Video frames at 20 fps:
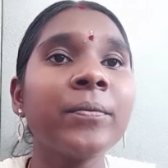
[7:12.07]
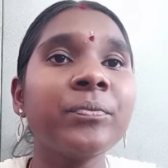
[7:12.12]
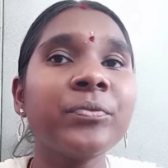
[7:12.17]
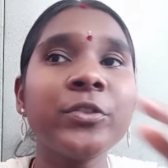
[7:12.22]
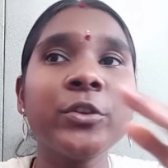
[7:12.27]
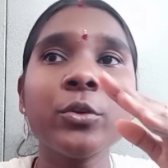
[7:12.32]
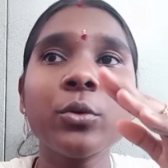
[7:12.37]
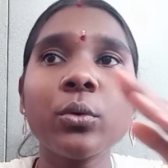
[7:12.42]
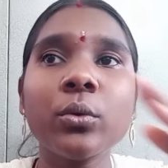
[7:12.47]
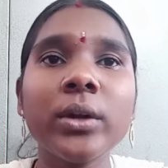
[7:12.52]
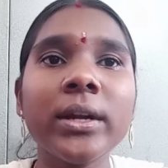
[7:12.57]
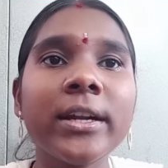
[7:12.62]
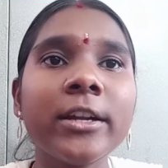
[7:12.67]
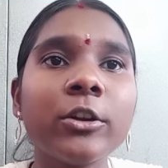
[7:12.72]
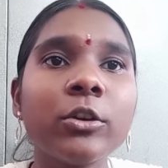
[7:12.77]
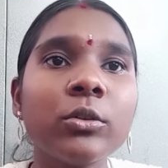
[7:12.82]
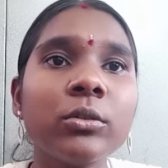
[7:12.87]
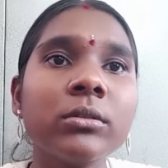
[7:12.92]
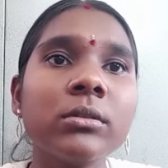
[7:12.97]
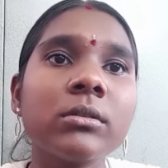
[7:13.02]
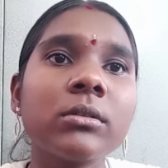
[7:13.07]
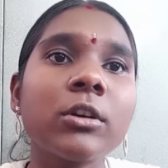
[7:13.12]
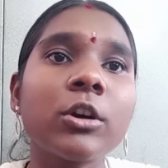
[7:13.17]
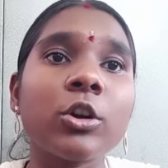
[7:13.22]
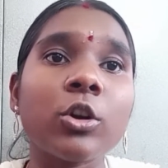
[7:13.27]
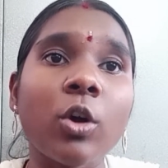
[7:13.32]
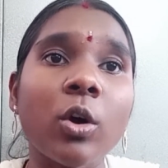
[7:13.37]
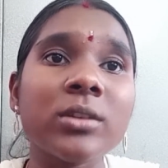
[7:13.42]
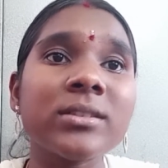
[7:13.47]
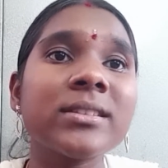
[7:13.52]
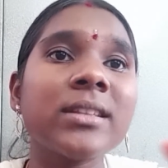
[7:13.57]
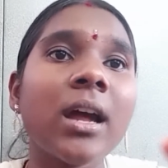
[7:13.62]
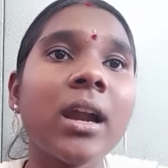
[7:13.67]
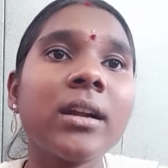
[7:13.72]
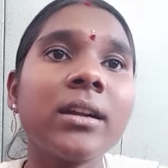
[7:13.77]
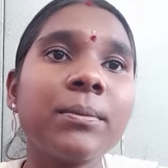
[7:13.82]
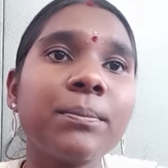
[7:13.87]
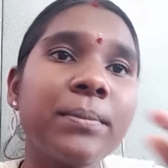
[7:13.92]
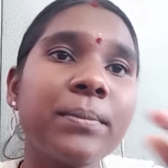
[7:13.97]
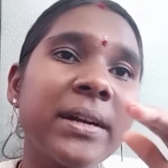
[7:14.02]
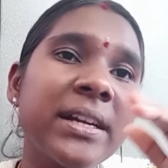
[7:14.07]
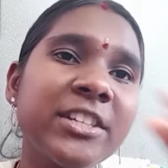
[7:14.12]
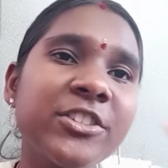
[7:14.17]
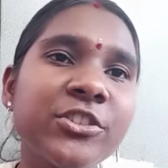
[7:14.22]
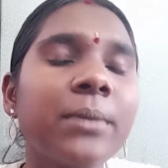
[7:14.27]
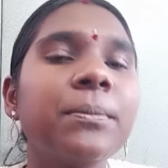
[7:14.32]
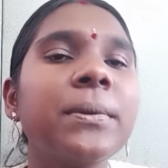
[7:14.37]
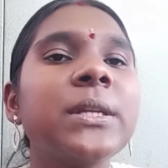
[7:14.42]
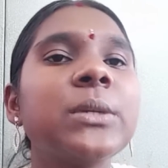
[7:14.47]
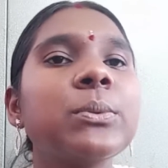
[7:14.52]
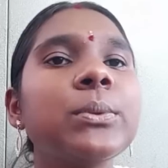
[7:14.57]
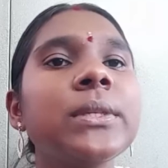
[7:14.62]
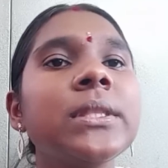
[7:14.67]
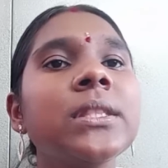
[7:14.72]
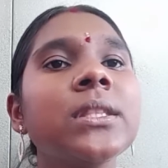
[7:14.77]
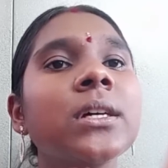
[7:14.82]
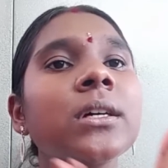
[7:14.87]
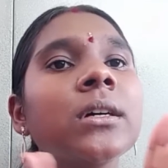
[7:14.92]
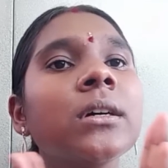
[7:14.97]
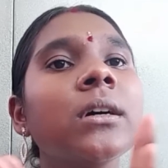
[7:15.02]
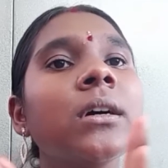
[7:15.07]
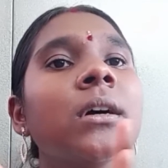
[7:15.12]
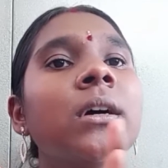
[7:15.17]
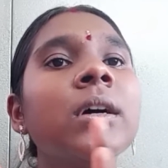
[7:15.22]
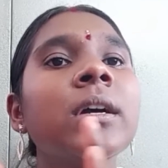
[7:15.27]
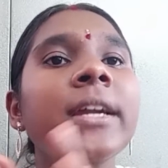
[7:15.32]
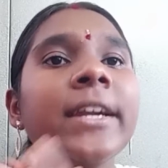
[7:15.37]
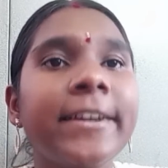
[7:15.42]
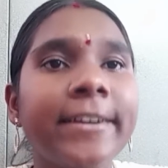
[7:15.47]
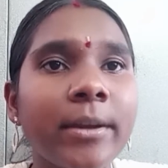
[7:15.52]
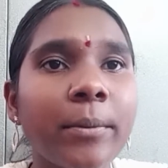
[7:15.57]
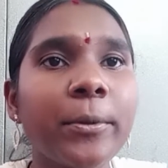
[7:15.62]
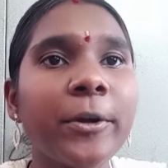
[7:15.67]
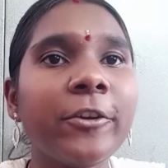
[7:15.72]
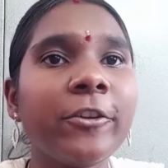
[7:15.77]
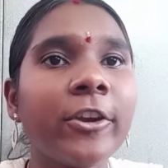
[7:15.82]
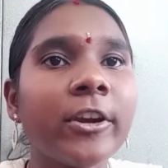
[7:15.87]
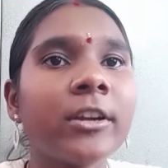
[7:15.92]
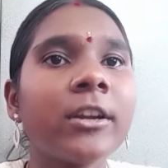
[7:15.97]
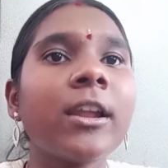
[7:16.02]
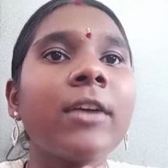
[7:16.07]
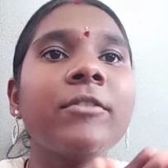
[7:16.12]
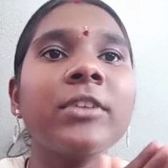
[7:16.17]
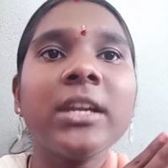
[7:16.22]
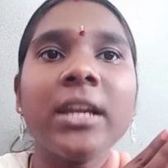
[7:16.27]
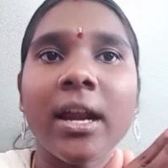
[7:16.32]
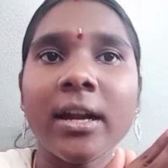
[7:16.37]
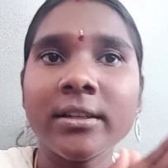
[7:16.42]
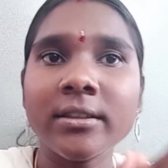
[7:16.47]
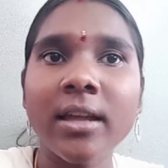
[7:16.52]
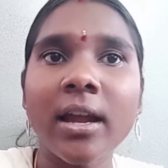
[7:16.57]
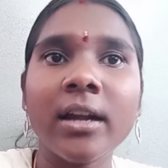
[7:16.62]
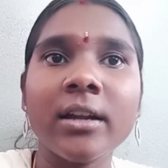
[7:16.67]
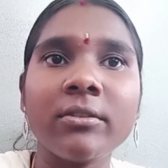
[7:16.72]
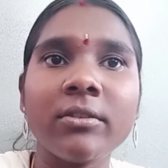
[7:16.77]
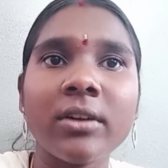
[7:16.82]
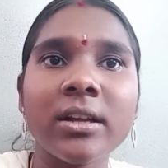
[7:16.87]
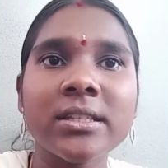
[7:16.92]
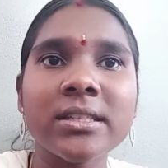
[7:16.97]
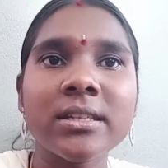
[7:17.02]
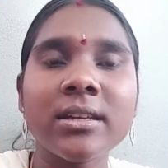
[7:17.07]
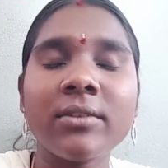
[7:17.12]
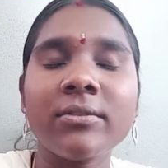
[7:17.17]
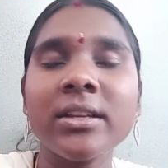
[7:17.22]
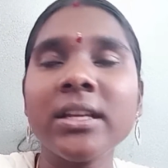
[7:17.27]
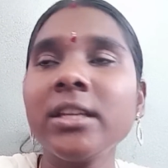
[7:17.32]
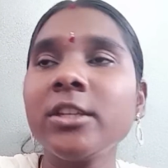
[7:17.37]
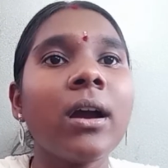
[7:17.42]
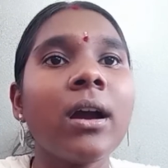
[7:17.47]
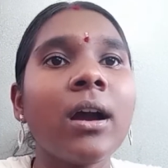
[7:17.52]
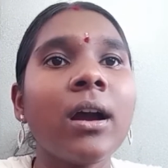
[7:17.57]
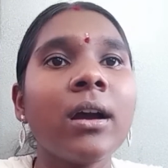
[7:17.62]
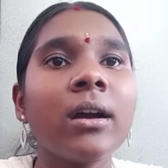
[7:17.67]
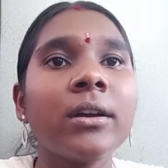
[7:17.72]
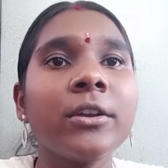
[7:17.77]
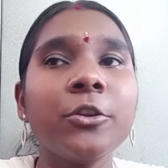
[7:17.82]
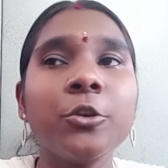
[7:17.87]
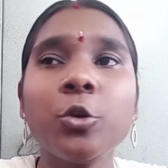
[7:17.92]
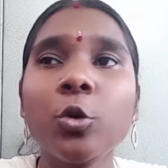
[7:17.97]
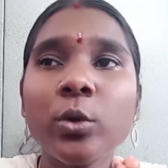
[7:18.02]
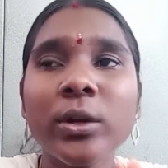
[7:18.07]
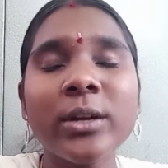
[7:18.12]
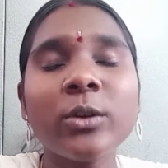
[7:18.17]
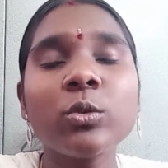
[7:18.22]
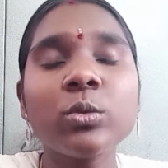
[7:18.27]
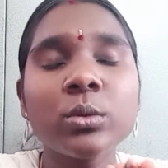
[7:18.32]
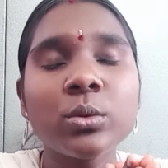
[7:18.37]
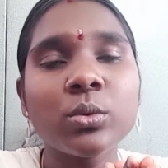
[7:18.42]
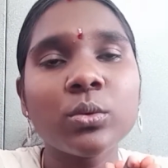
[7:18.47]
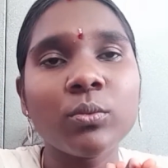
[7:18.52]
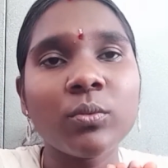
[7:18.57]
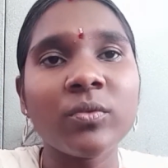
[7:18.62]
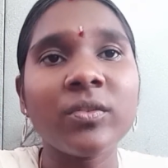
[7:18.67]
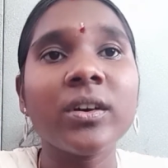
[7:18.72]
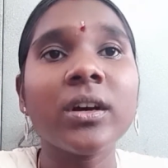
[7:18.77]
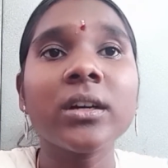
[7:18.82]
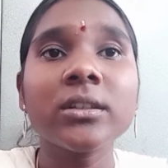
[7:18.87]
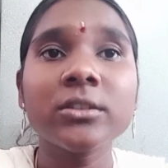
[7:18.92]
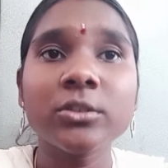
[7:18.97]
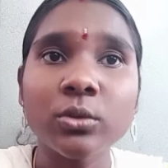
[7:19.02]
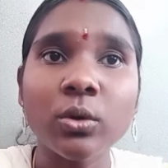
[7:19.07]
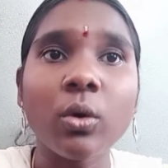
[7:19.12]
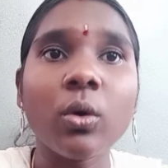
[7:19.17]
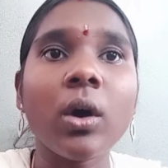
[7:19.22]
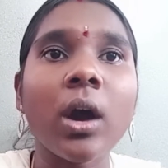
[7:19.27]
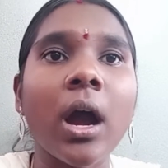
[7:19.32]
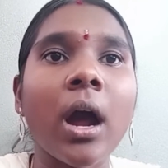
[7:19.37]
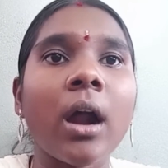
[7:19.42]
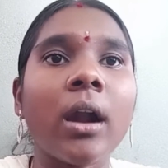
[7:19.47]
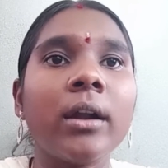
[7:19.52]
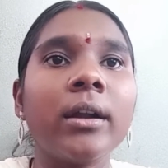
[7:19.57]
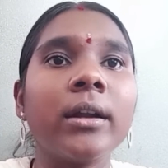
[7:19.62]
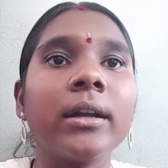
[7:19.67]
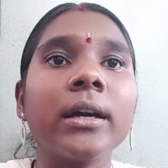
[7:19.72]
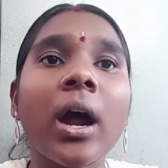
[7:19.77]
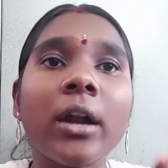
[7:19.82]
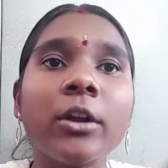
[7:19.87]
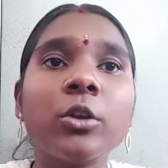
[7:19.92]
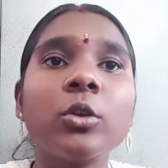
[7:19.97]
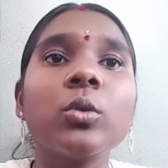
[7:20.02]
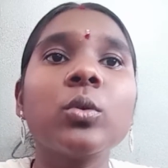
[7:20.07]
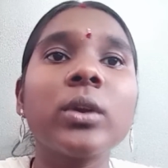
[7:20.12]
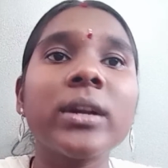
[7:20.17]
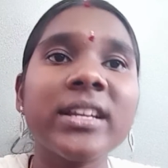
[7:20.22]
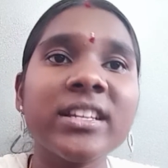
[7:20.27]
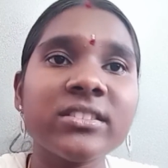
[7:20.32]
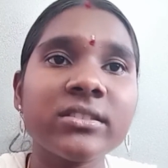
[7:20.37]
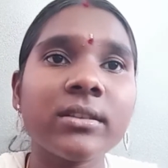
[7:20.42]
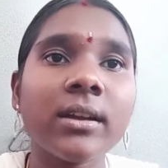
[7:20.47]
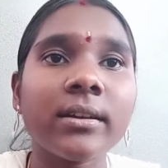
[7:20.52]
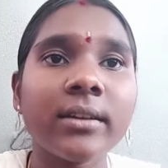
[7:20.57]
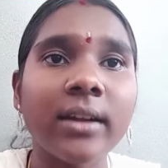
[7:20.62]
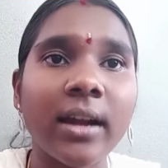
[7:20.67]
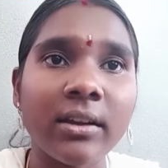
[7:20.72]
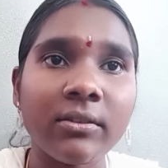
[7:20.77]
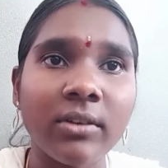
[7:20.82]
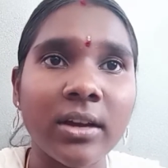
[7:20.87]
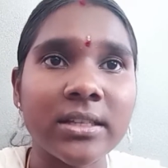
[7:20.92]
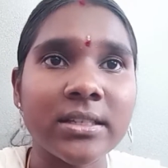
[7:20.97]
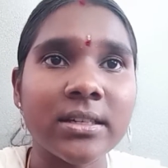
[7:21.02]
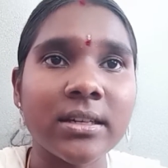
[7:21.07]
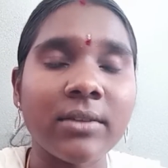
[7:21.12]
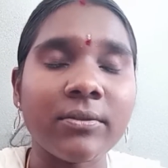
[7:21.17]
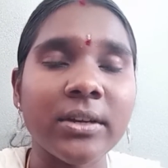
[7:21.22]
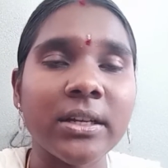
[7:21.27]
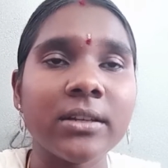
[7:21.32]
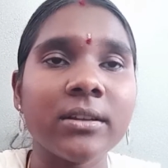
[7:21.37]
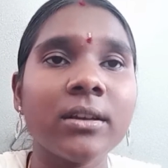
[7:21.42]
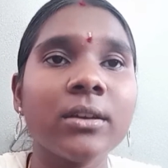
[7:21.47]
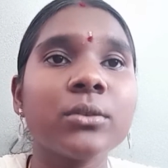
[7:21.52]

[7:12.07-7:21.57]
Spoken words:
You need to cross that bridge between the intermediate level and the advanced level. You need to work so hard to reach that advanced level.